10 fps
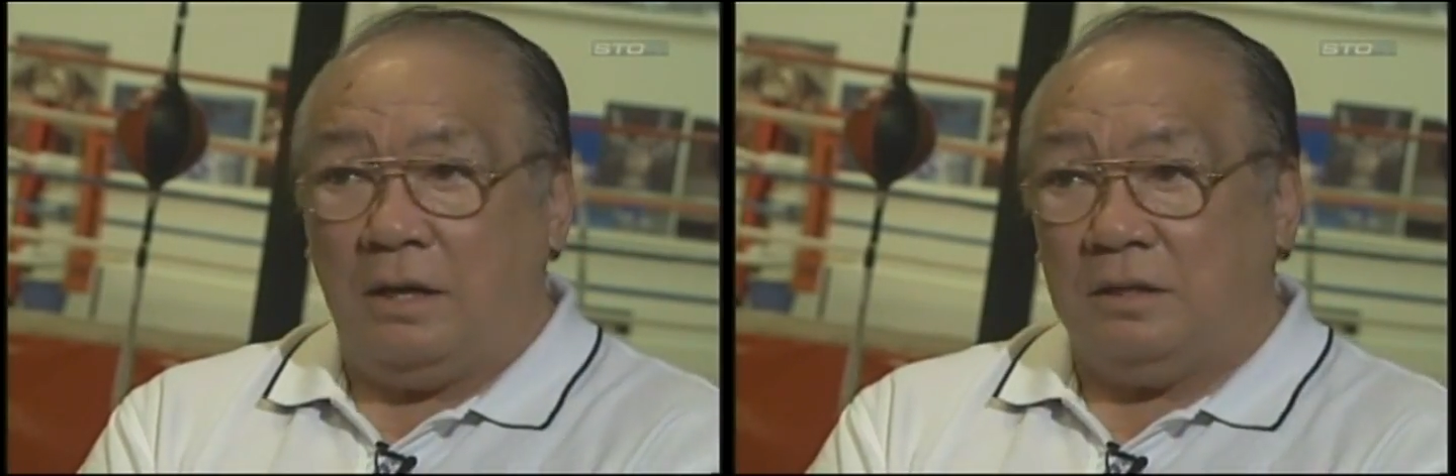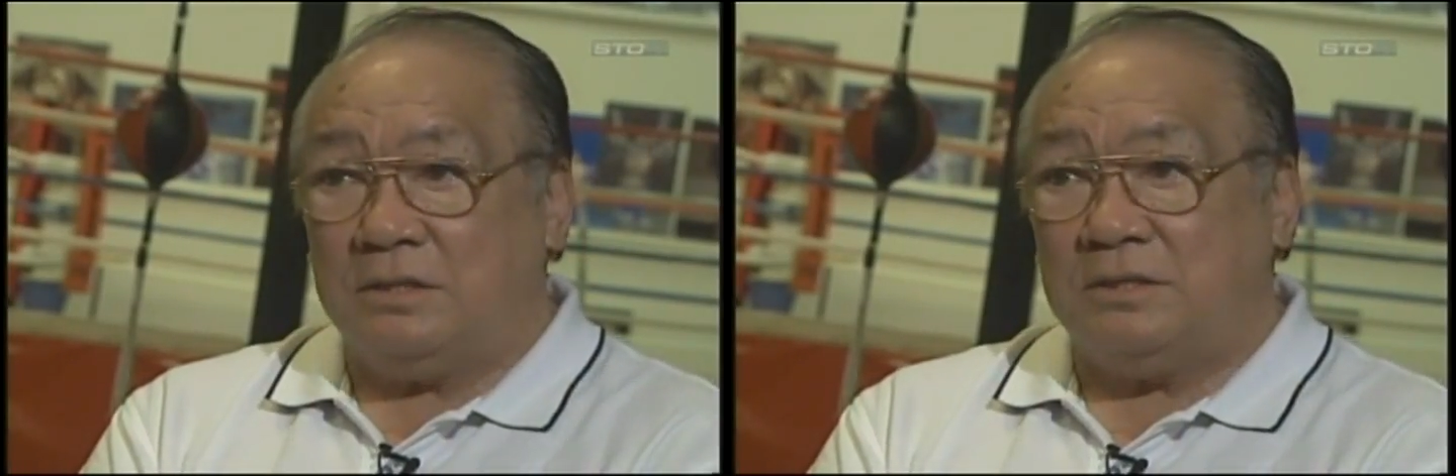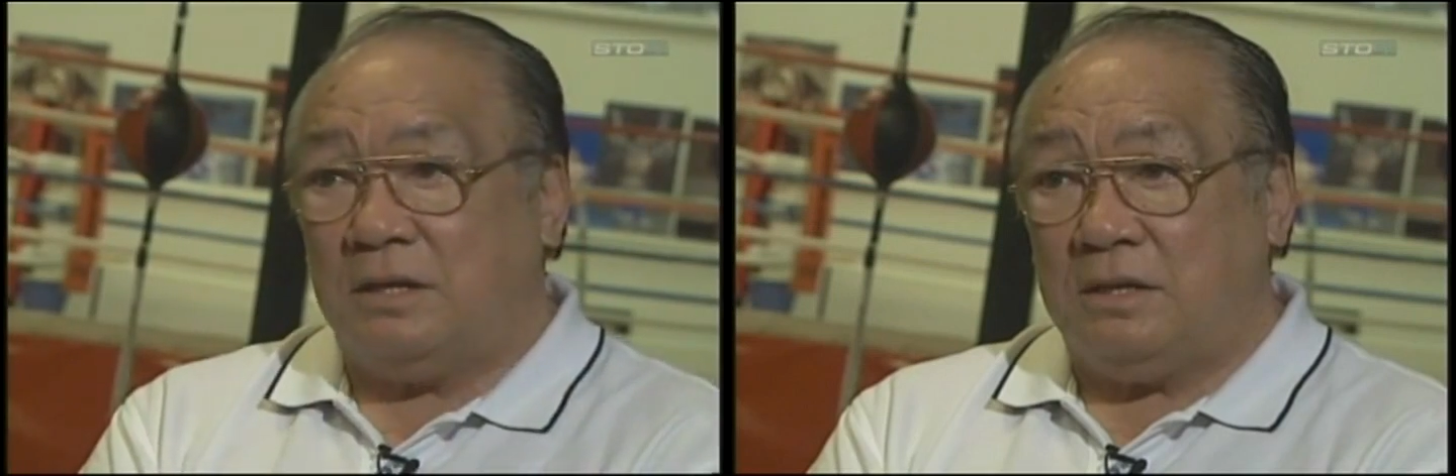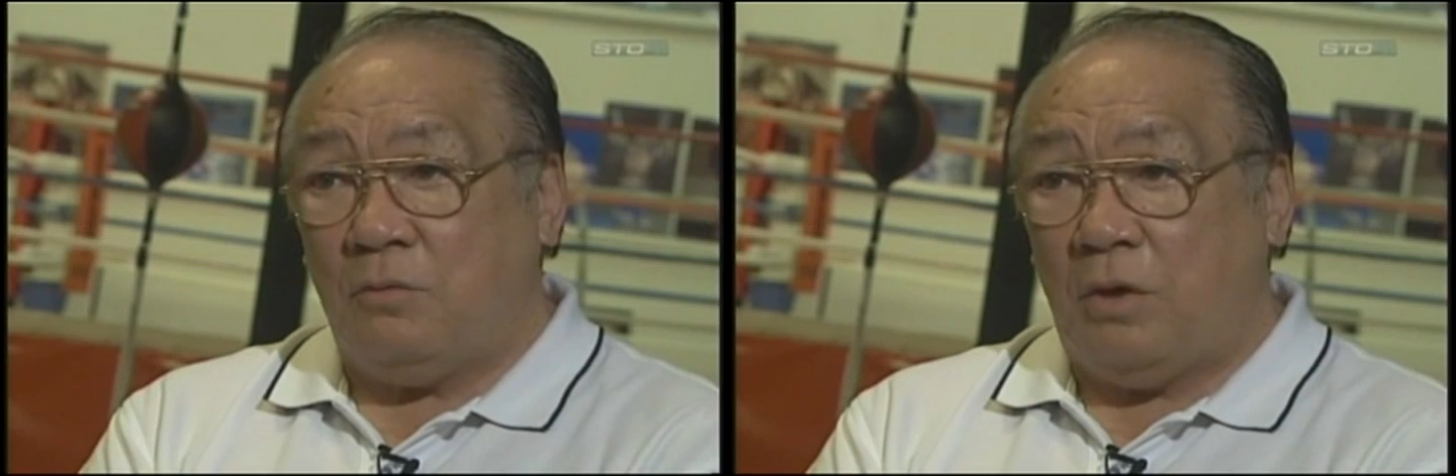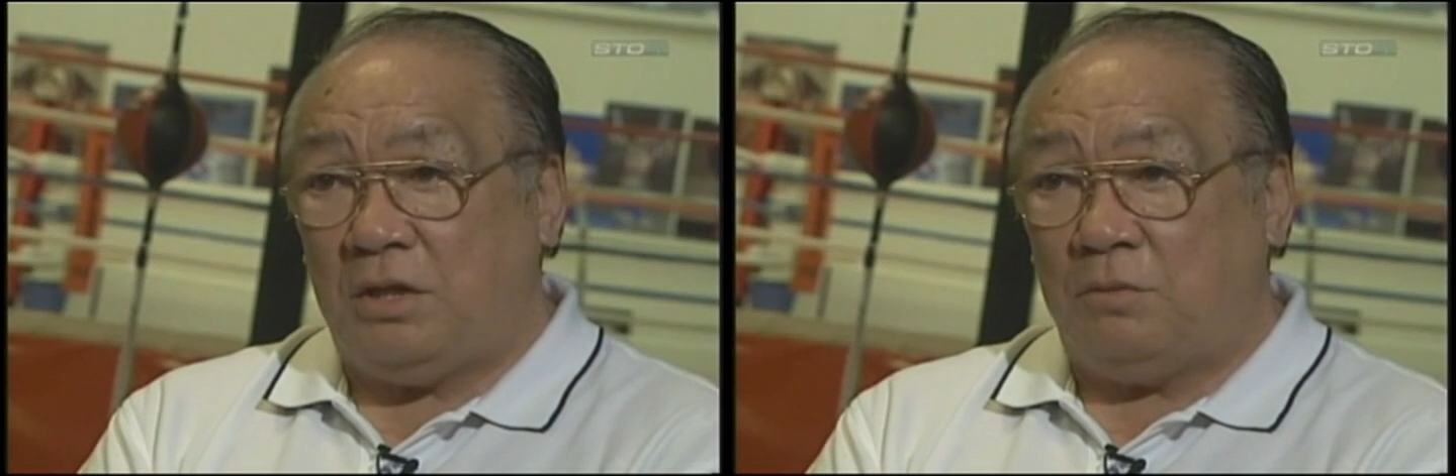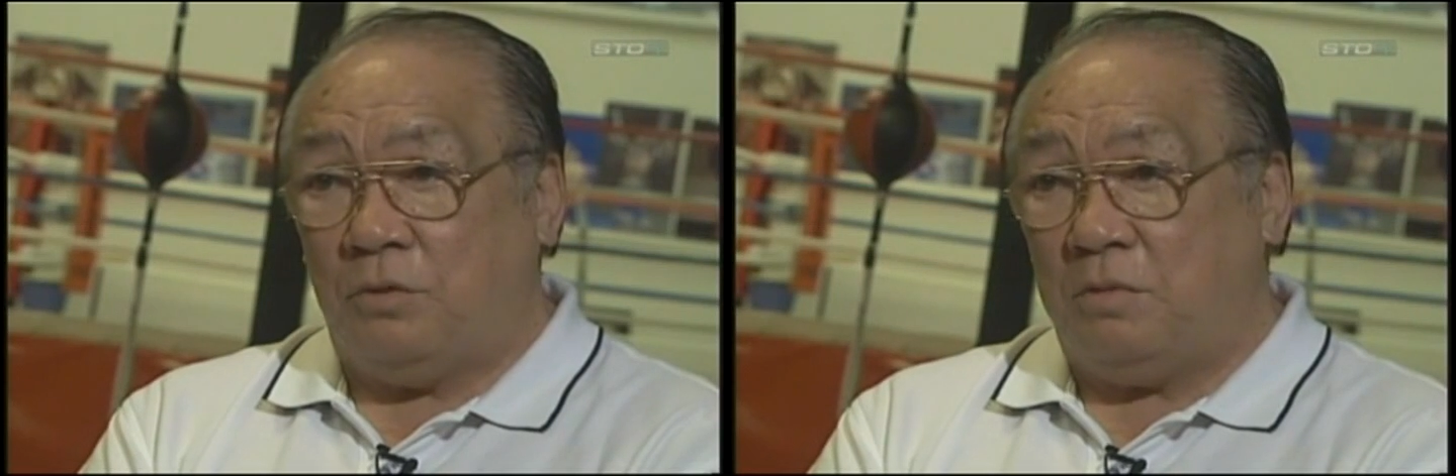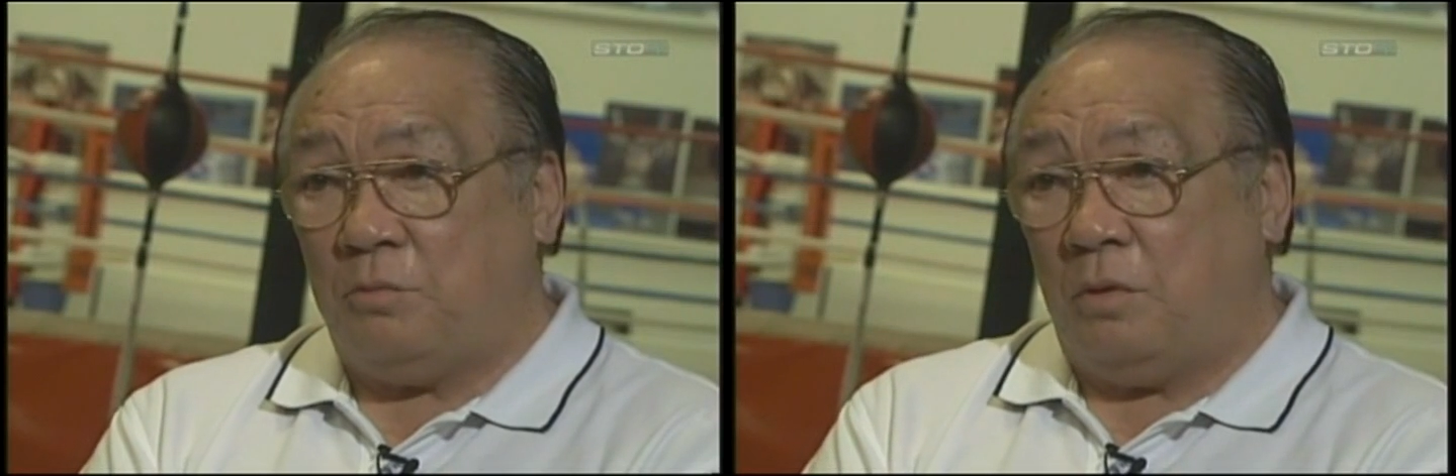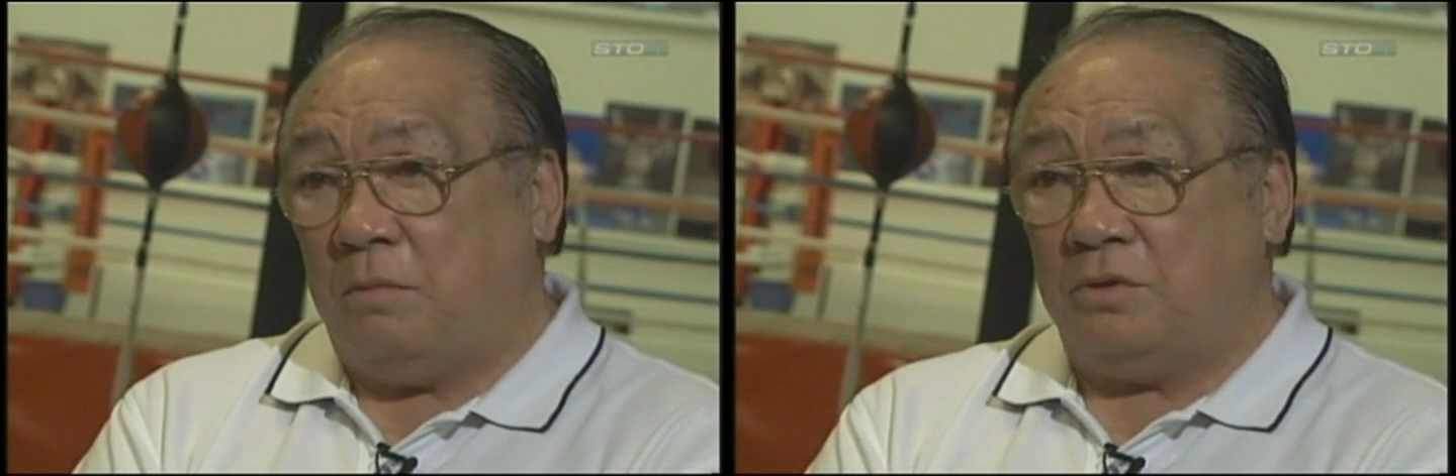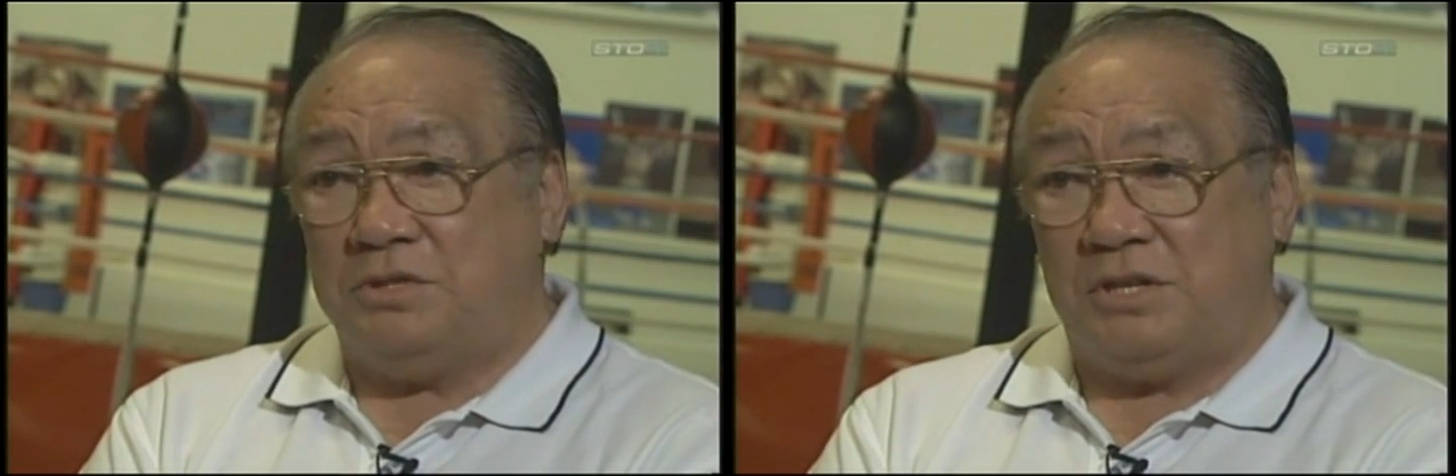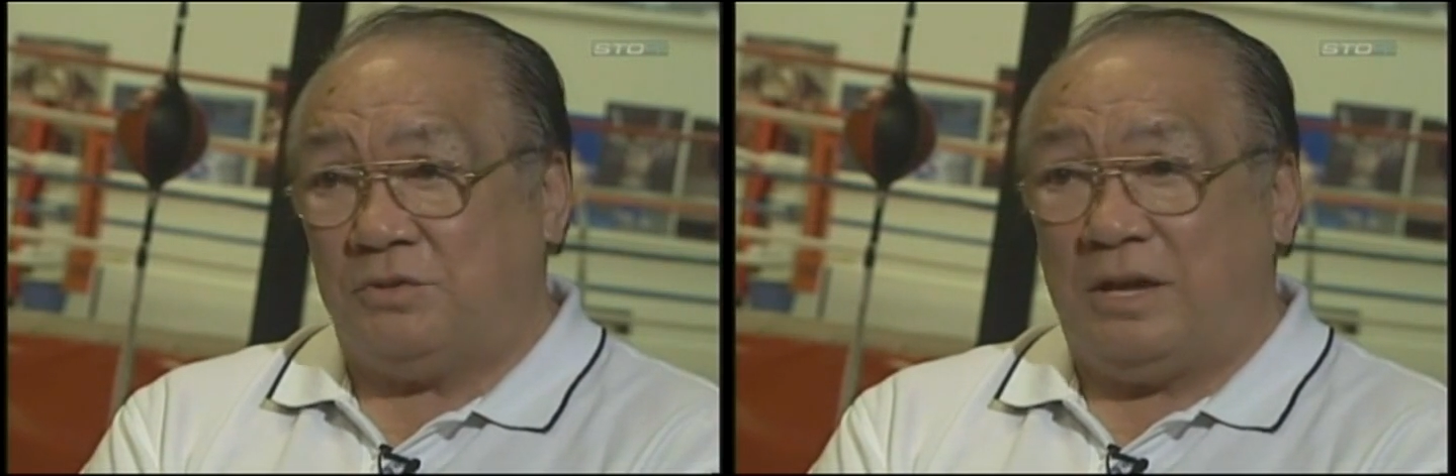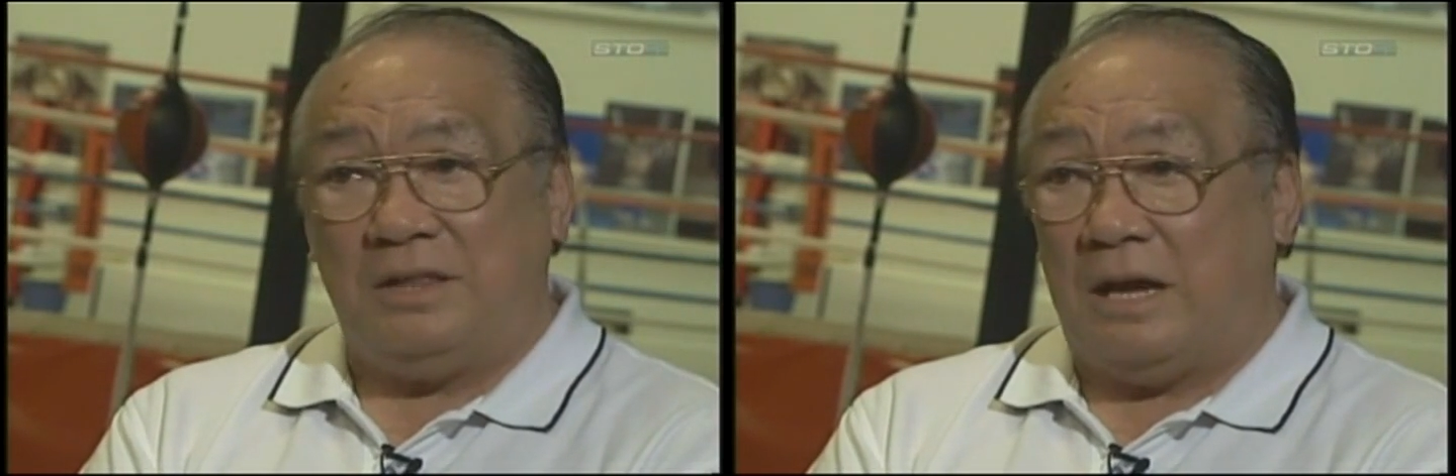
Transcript: and I understand he waited for me for about 6 or